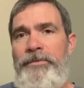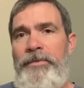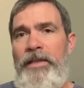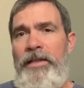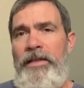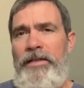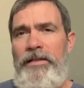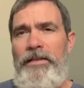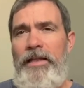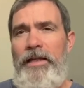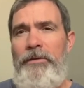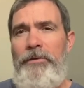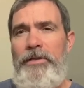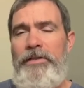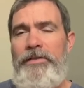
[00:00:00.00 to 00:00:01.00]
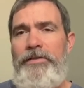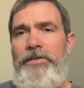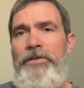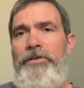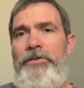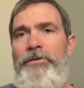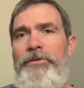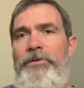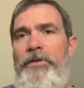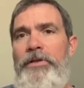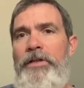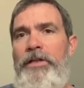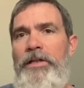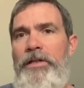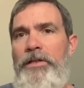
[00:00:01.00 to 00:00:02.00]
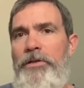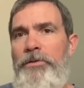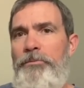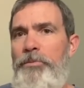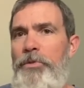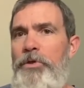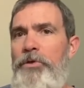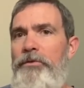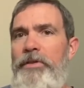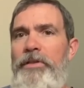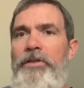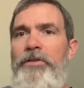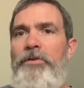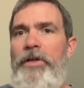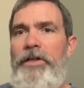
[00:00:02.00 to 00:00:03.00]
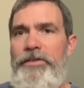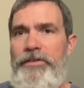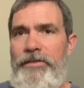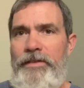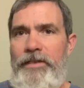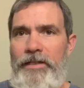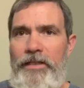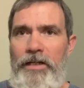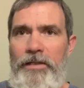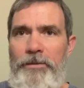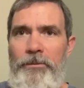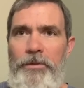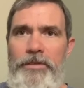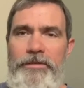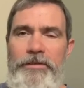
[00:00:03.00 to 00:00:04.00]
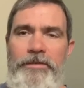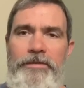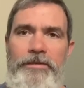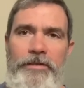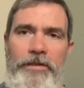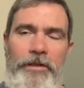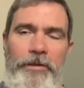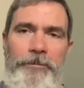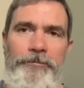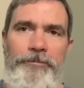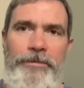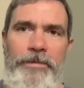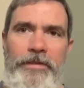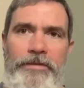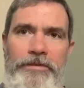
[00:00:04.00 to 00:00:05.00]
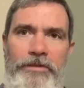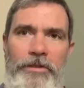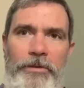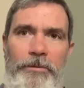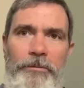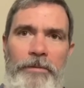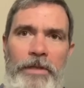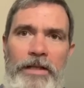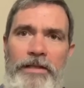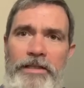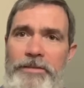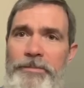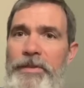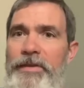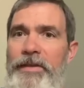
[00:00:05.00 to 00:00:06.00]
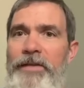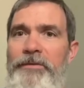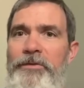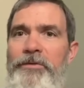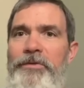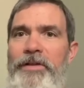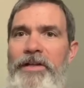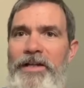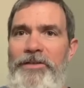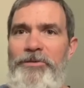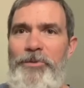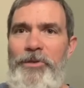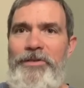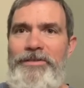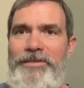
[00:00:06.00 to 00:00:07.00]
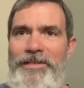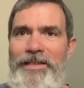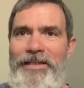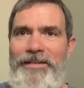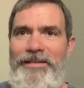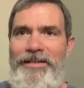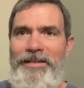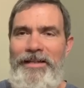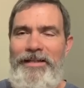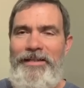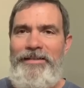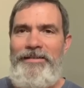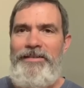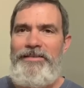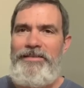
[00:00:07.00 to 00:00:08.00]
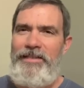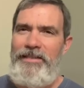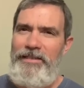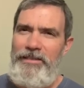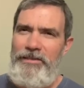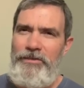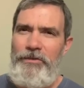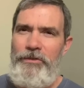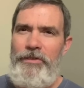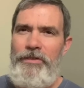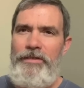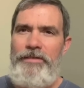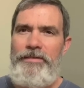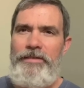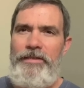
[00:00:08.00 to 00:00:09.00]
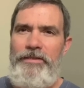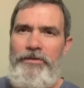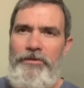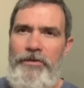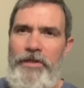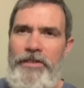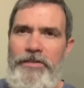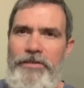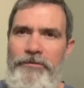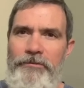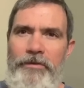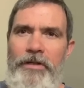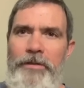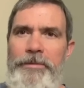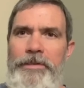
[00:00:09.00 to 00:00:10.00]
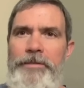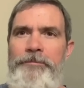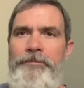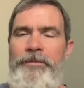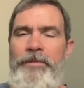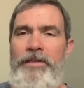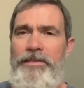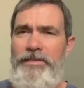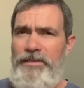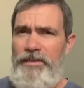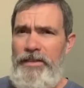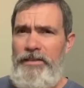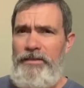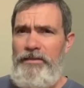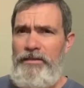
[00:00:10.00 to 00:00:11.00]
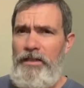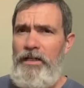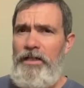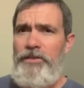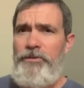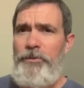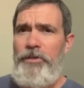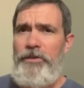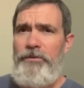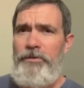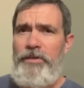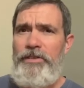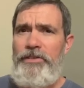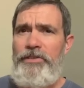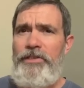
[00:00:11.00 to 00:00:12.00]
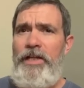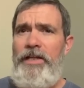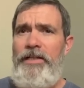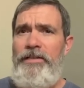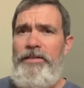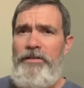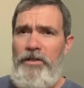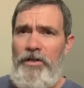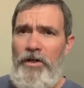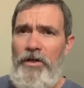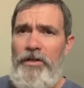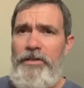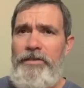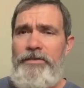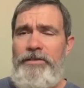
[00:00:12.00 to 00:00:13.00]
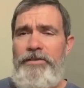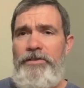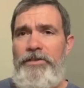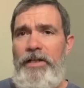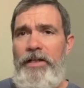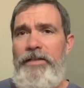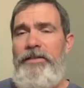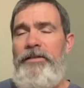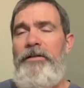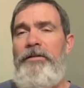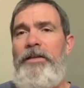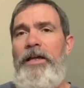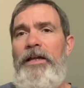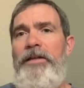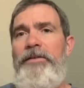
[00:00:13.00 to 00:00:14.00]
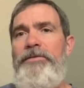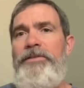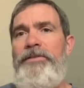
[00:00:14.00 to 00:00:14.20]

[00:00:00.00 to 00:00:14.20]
and allow us to move in the direction that God wants us to go. So let's be thankful for God's Word today and let's get into it, let's get direction from it. Let's let God's word really shine in our hearts and shine in our lives